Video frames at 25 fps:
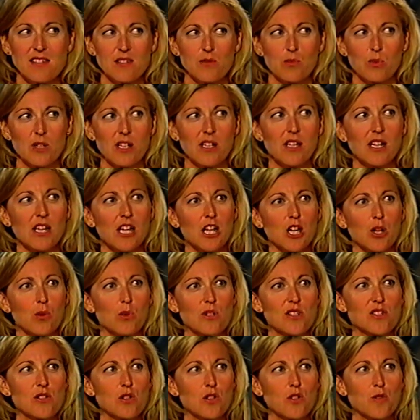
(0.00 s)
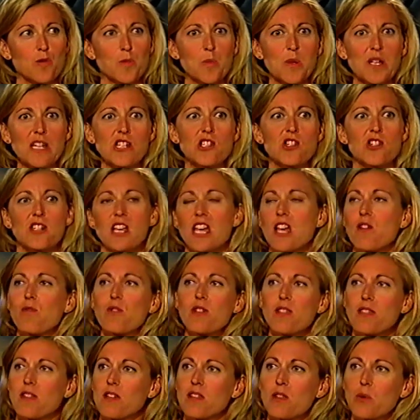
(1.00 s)
And we, we sort of pictured
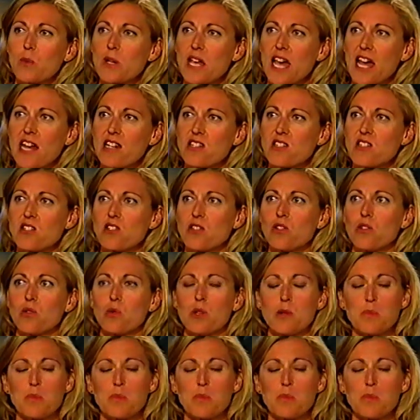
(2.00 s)
everything that we had to do.